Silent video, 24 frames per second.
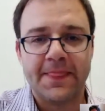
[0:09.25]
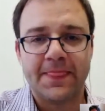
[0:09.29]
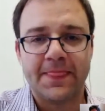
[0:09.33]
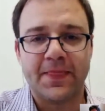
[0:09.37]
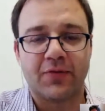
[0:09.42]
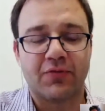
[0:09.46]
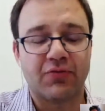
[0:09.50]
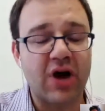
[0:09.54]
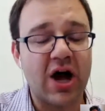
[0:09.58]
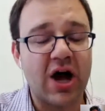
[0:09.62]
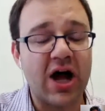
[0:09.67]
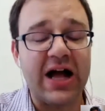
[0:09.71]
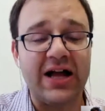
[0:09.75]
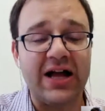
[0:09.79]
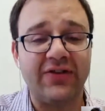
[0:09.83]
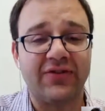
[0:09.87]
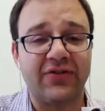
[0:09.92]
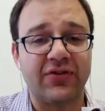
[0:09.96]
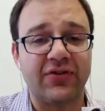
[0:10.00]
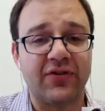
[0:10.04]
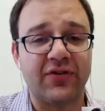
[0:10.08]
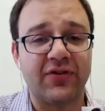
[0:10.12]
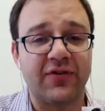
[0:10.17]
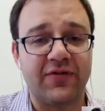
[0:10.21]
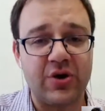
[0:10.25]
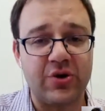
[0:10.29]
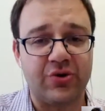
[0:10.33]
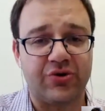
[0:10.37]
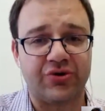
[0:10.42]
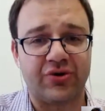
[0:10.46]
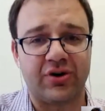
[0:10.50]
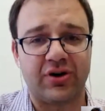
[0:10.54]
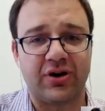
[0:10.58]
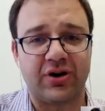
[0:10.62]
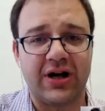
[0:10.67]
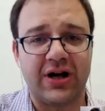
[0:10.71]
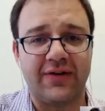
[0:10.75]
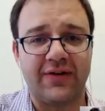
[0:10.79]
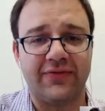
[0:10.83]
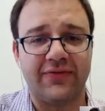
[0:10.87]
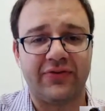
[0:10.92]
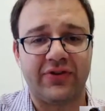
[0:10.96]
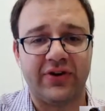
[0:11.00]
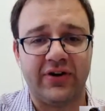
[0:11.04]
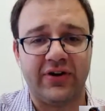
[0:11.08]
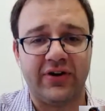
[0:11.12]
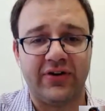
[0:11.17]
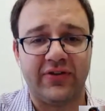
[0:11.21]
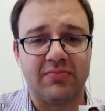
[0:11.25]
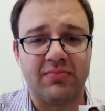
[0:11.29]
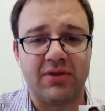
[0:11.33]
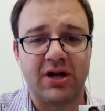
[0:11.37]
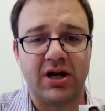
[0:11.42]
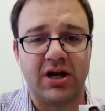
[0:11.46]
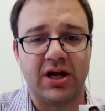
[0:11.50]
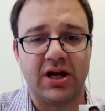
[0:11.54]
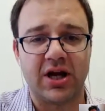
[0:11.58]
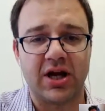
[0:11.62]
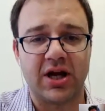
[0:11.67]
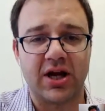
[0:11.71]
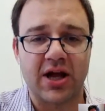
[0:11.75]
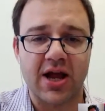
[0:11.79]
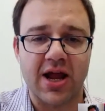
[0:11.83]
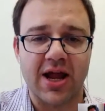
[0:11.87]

the rise and the future of citizen media.